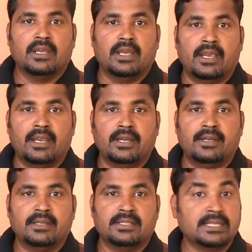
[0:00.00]
and
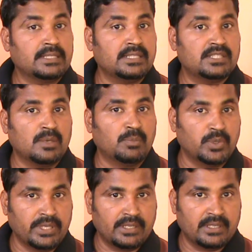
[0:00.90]
sector is
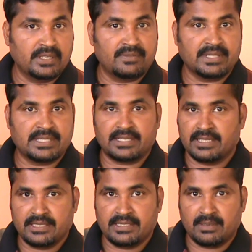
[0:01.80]
supporting, infra sector
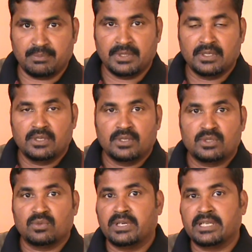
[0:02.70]
is up.
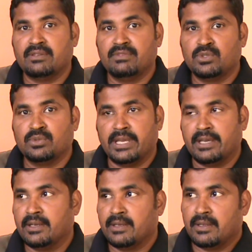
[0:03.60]
So what can we do
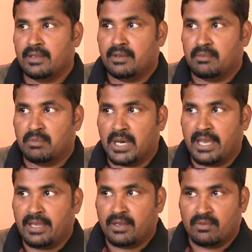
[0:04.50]
there?
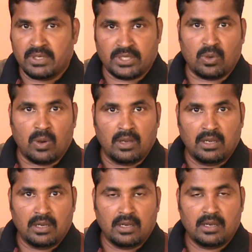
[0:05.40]
Buy one call
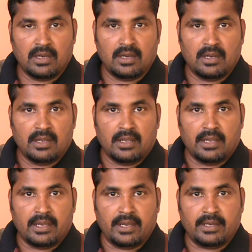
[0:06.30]

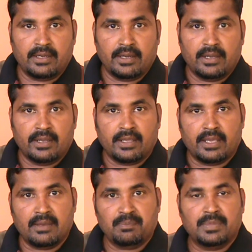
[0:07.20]
and
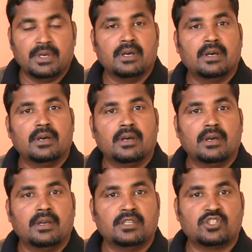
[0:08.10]
keep
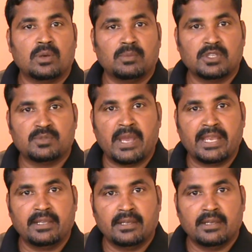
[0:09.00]
stop loss
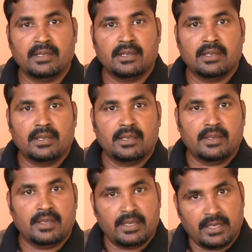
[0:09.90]
buying
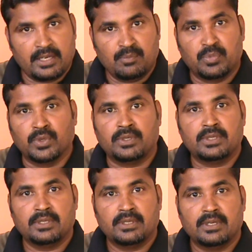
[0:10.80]
in put
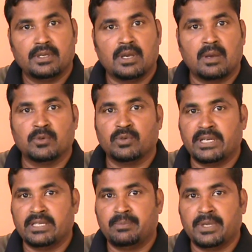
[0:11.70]
above
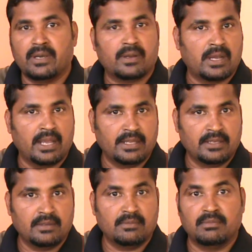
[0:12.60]
ATP or high.
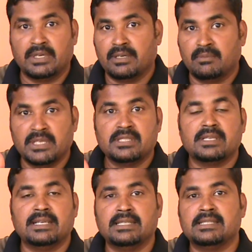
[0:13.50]
It means
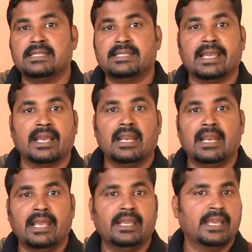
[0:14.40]
it is a single
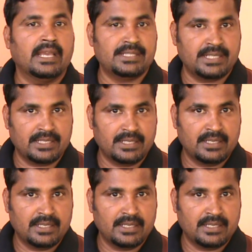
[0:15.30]
leg hedging.